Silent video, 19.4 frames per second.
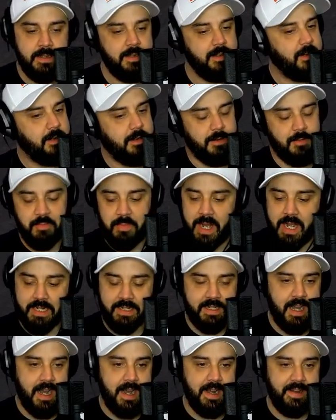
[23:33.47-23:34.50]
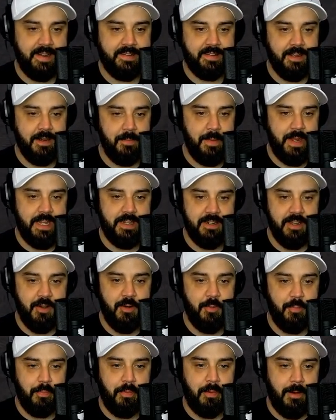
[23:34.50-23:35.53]
Oh my god, it's gonna be
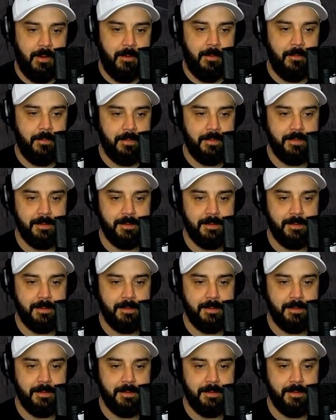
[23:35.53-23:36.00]
dope, bro.